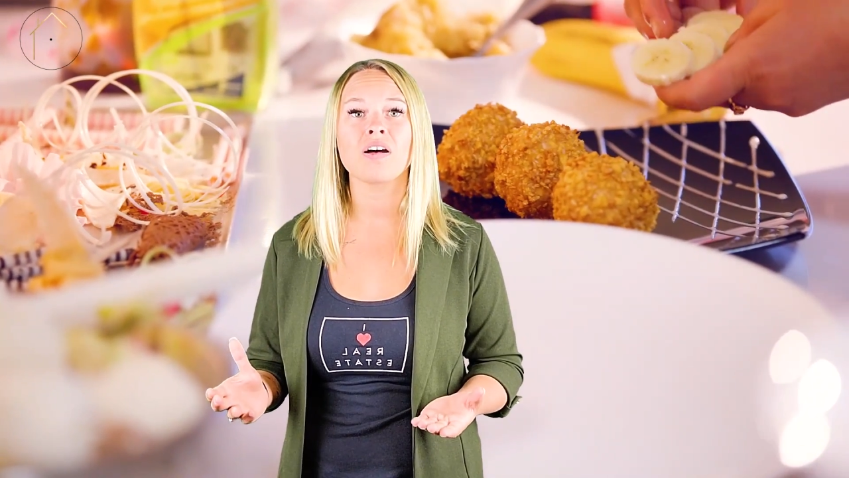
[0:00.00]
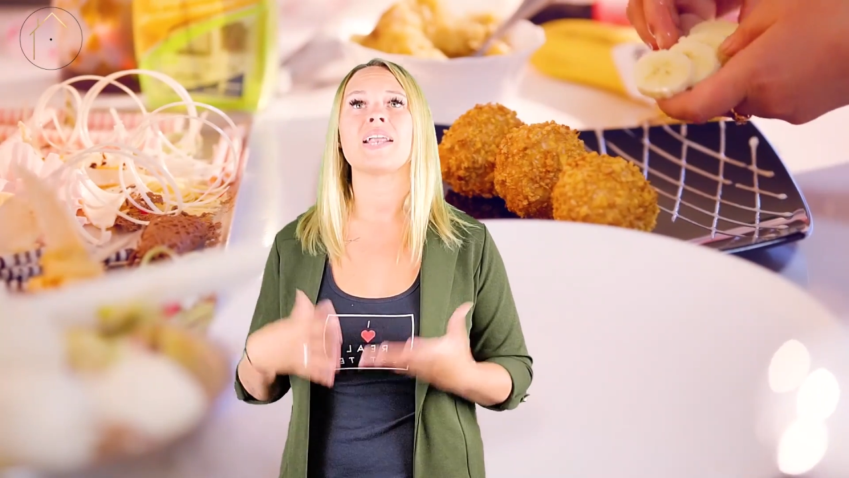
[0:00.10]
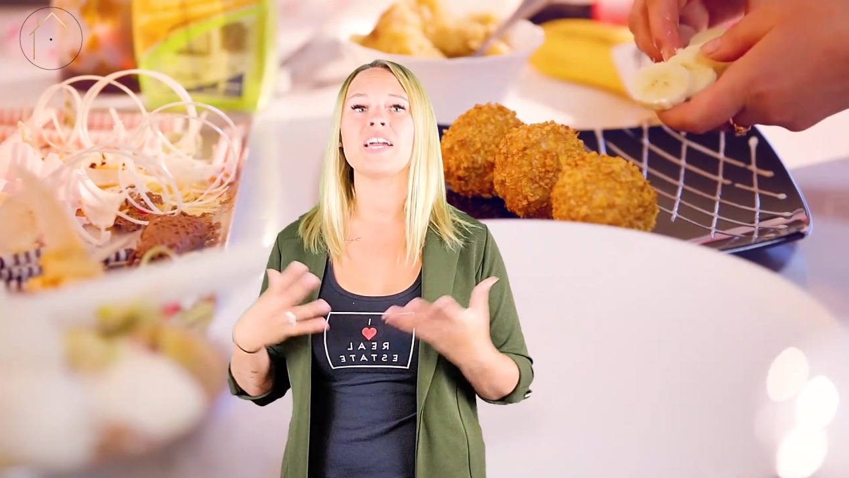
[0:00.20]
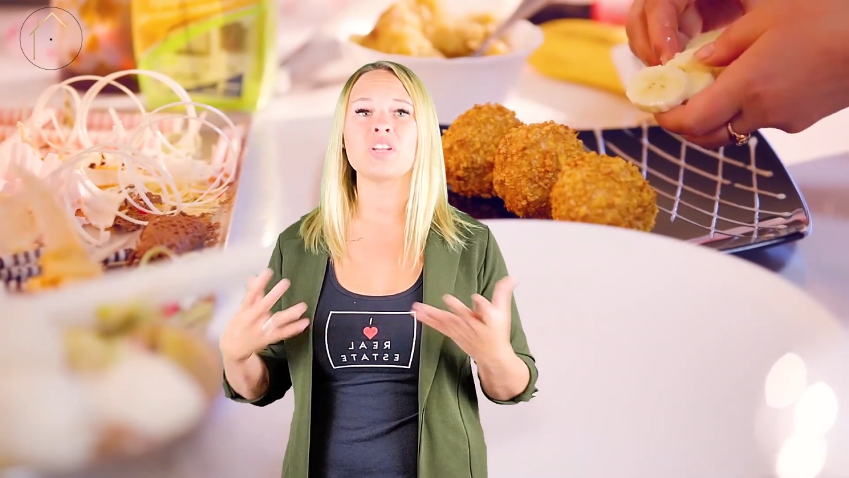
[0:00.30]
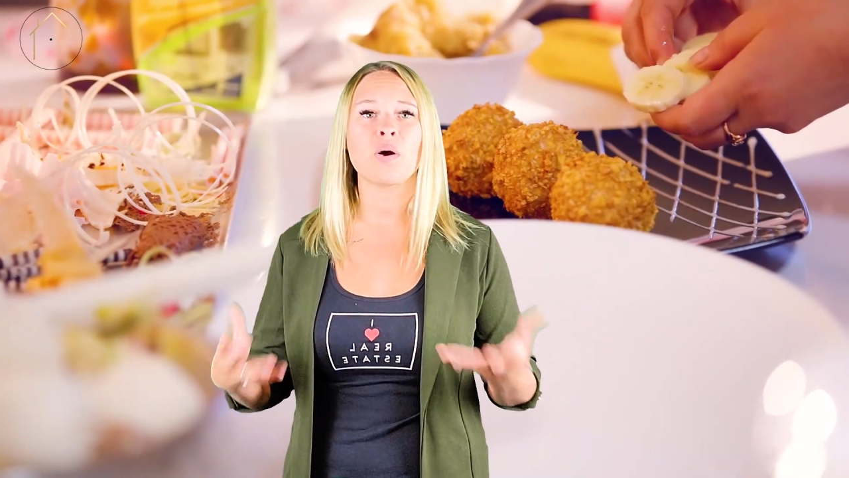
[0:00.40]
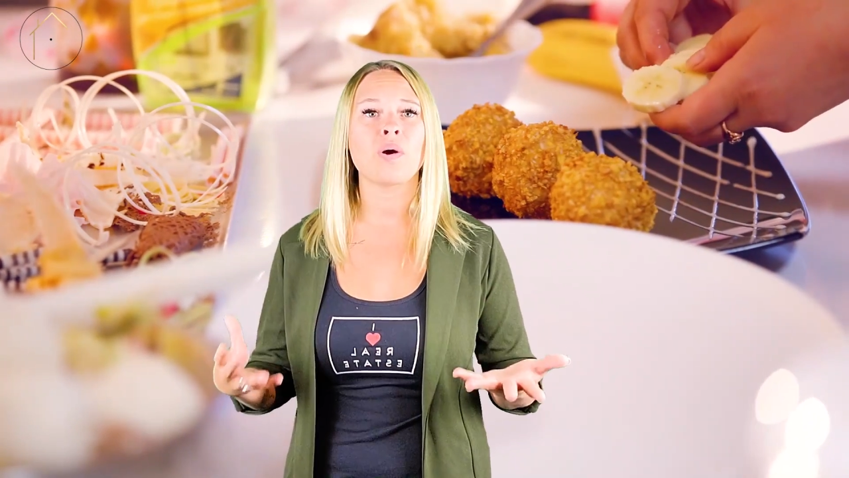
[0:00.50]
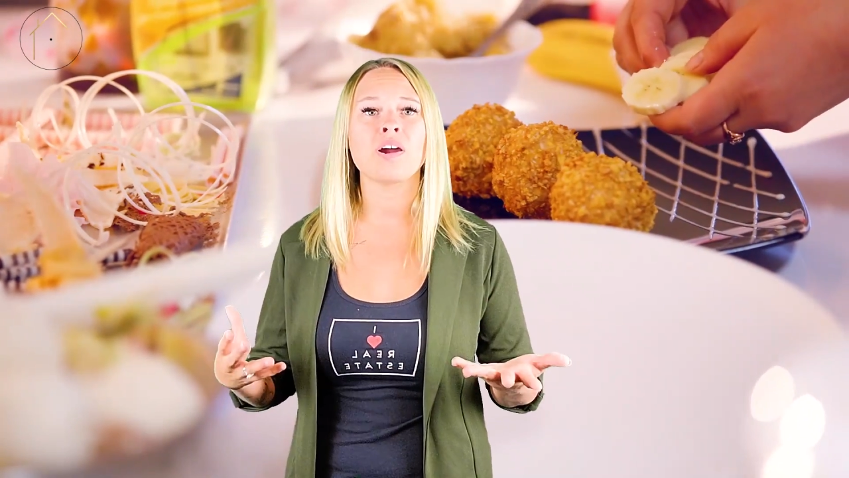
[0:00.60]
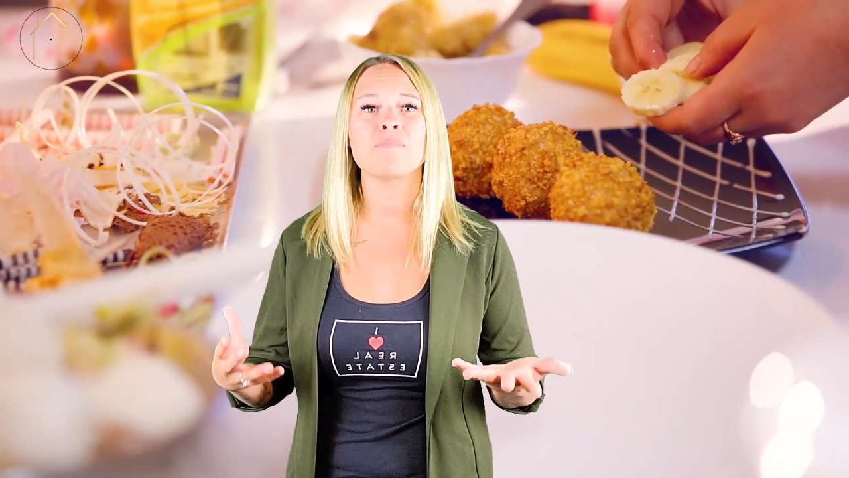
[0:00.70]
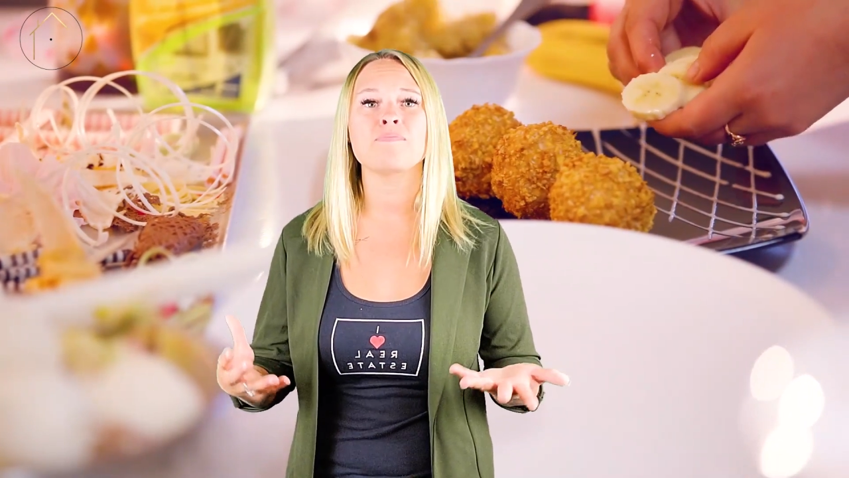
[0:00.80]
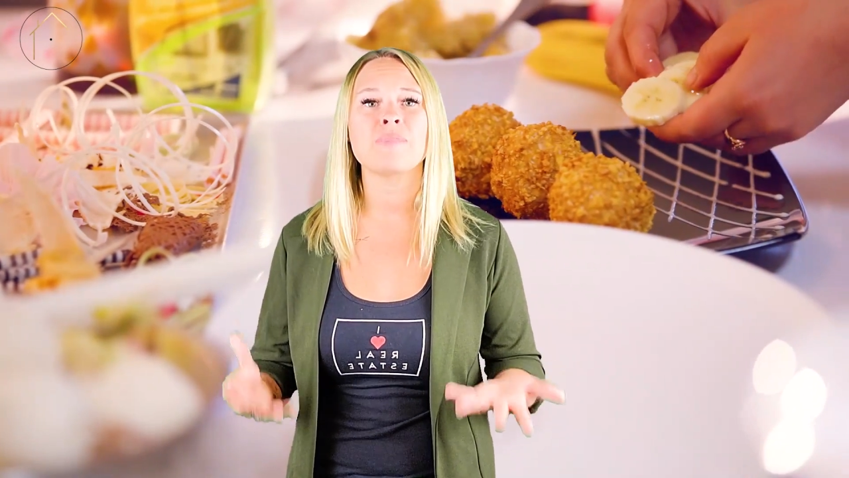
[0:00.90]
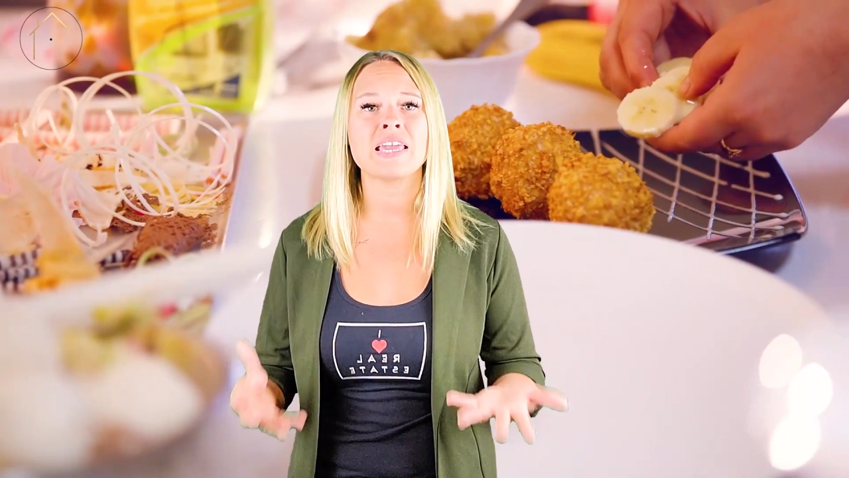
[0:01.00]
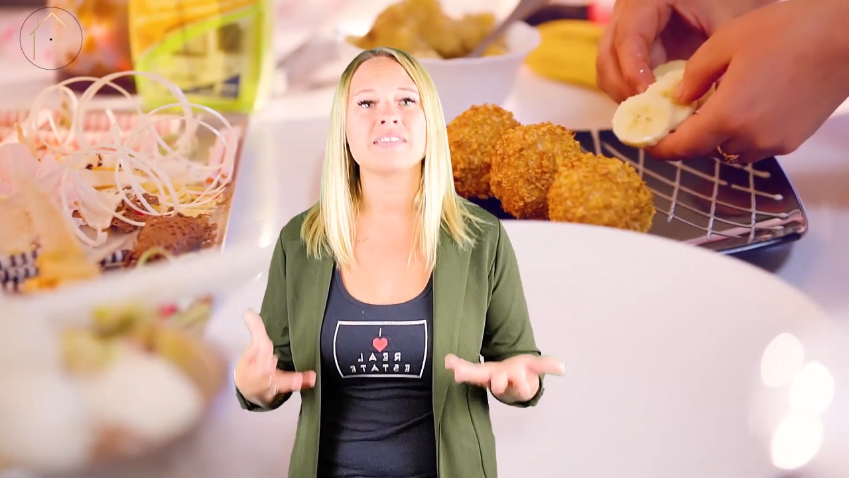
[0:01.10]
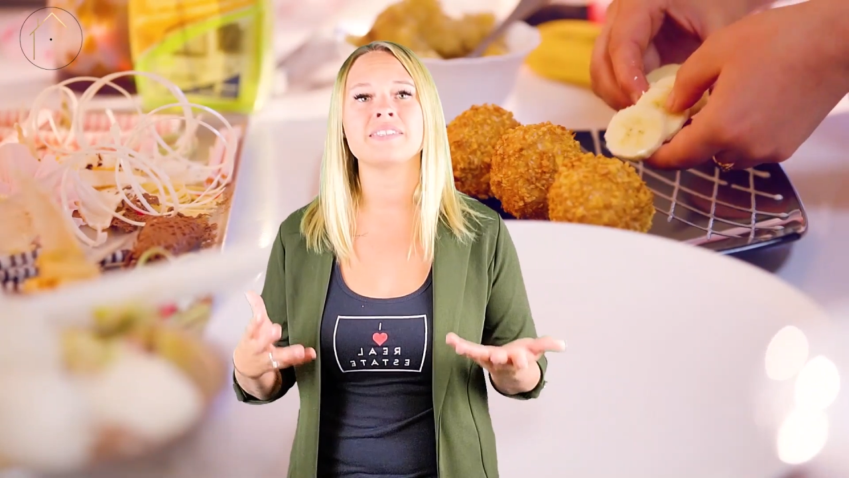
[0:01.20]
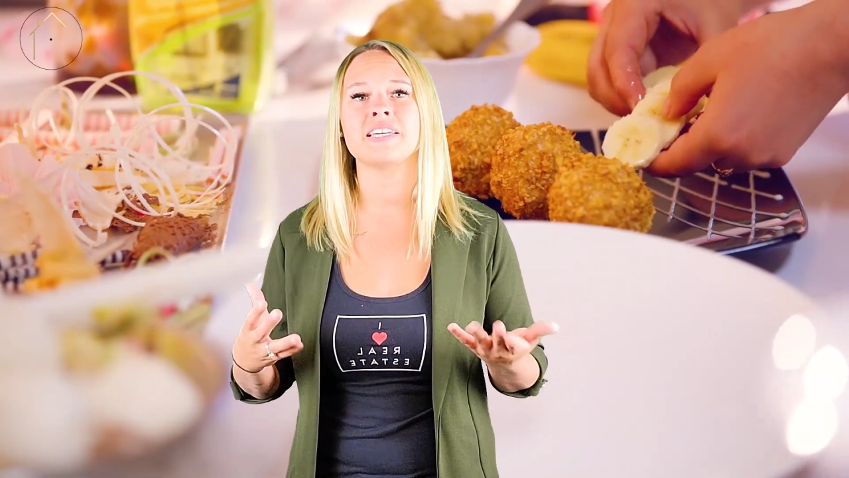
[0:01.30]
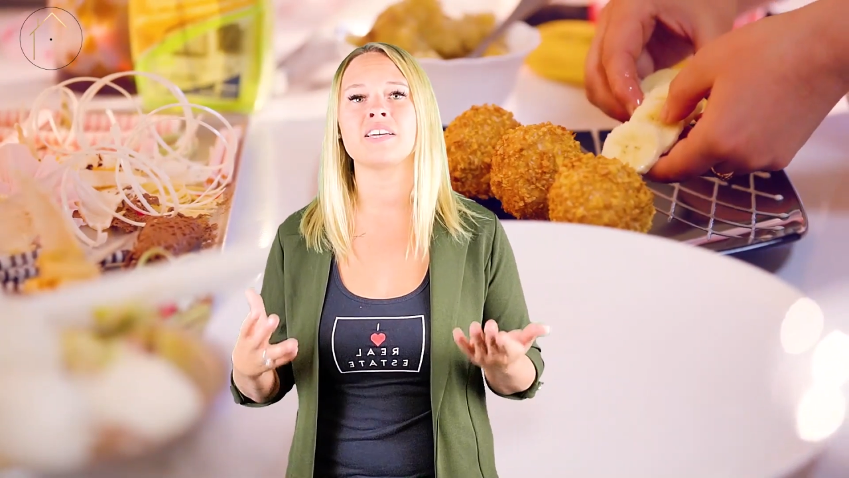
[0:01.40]
but I know our
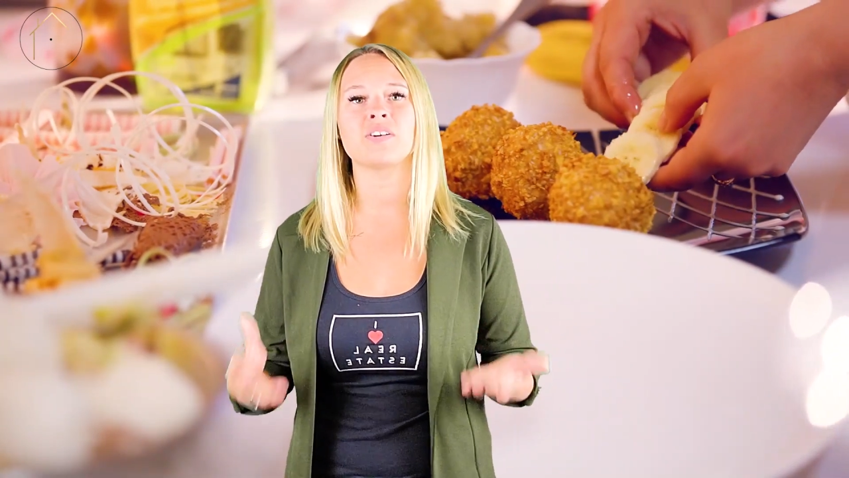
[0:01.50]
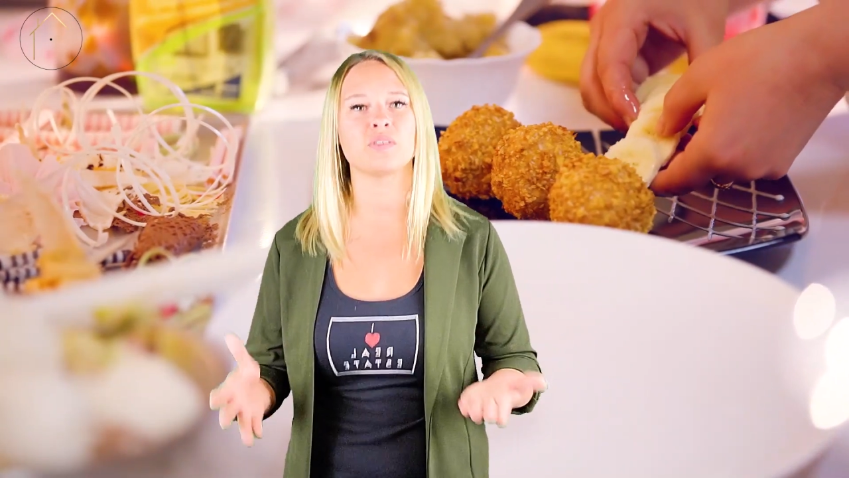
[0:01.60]
amazing